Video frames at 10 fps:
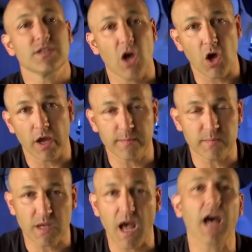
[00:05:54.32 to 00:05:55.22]

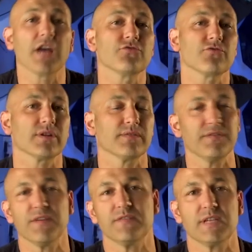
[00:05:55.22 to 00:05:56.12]
times
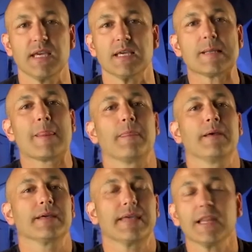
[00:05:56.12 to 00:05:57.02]
150
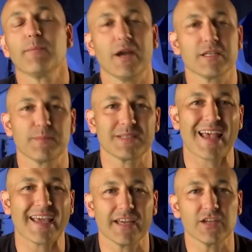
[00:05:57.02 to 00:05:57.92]
kilobytes per
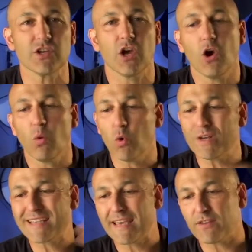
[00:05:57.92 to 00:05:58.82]
second
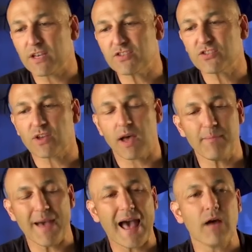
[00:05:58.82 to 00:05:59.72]
would give us
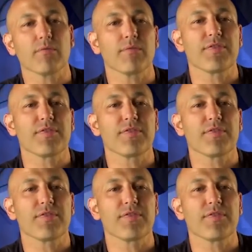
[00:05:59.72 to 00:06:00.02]
about